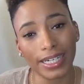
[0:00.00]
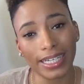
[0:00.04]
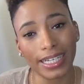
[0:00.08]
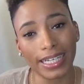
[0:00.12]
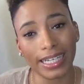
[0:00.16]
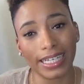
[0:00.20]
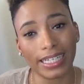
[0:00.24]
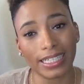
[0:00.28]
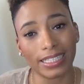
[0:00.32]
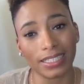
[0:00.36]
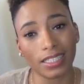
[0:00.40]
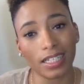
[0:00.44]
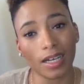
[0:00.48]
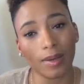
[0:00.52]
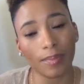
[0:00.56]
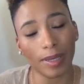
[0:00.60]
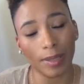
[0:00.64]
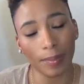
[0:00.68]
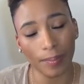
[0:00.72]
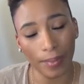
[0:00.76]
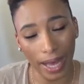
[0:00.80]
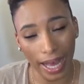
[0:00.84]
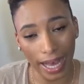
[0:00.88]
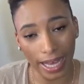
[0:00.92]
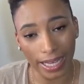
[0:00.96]
He is
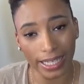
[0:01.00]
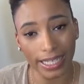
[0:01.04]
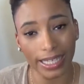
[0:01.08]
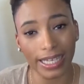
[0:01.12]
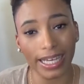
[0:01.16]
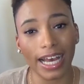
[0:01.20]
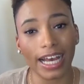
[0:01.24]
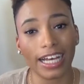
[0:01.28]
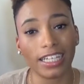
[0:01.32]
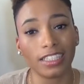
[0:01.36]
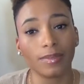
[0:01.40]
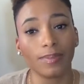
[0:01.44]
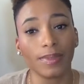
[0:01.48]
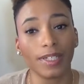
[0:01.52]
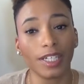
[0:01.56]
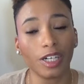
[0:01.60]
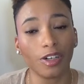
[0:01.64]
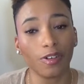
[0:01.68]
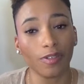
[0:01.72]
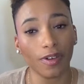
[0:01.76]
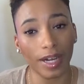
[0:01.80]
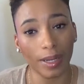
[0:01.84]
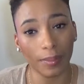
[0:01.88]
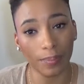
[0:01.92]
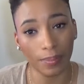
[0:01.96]
coming back. He has been a
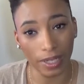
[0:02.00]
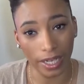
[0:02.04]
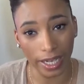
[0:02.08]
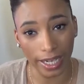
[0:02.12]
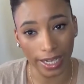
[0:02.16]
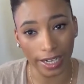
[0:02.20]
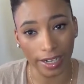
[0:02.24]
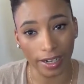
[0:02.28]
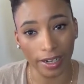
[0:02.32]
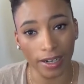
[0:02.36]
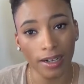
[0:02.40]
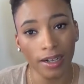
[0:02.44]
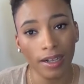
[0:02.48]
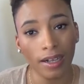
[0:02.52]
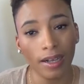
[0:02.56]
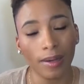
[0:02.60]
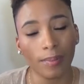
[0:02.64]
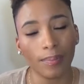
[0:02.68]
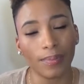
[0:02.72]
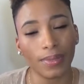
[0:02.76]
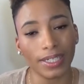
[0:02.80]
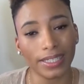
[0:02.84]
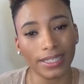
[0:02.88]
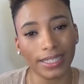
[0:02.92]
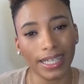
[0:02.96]
great player,
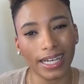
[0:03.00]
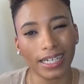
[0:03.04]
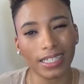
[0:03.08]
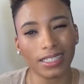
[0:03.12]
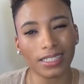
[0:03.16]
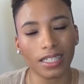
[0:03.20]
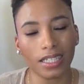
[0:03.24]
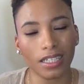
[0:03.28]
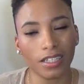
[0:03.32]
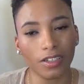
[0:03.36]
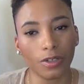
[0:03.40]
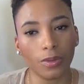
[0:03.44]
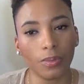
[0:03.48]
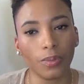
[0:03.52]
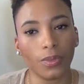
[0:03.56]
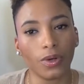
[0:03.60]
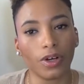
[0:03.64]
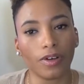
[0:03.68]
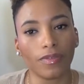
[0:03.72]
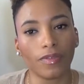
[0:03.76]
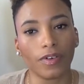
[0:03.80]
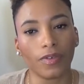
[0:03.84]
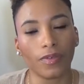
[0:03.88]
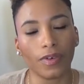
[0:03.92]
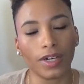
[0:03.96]
but that is a little
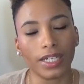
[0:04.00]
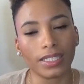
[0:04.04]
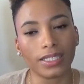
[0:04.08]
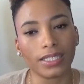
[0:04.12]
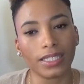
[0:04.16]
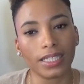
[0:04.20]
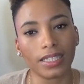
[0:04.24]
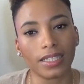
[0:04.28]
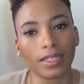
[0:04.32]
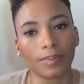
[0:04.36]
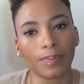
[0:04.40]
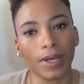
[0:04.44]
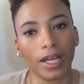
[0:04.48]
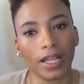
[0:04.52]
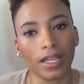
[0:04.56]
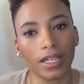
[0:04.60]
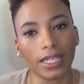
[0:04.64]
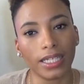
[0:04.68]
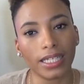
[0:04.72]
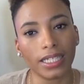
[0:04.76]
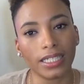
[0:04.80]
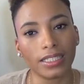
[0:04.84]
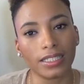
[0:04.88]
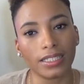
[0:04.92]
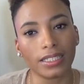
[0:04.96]
more of a risk that the
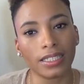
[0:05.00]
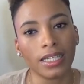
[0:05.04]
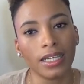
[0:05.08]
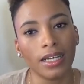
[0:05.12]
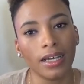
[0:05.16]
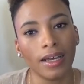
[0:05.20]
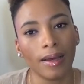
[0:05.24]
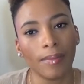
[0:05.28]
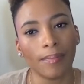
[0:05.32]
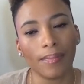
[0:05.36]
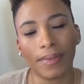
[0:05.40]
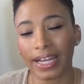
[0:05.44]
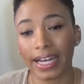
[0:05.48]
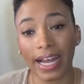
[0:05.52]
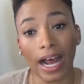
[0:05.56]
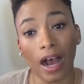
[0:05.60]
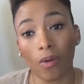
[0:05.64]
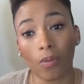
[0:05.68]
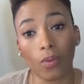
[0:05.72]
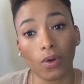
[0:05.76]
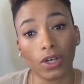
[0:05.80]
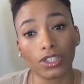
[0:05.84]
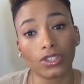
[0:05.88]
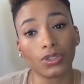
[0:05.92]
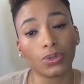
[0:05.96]
Pelicans may
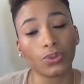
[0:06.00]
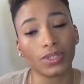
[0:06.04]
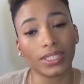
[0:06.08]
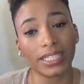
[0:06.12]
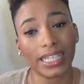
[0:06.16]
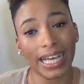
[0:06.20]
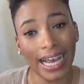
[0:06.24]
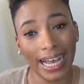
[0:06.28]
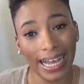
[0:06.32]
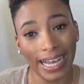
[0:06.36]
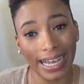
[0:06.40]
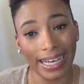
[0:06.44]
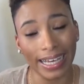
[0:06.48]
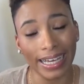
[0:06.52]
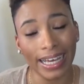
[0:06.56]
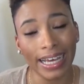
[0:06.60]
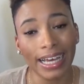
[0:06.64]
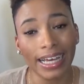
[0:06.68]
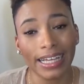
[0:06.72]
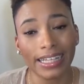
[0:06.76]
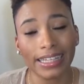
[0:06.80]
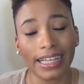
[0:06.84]
not want to take.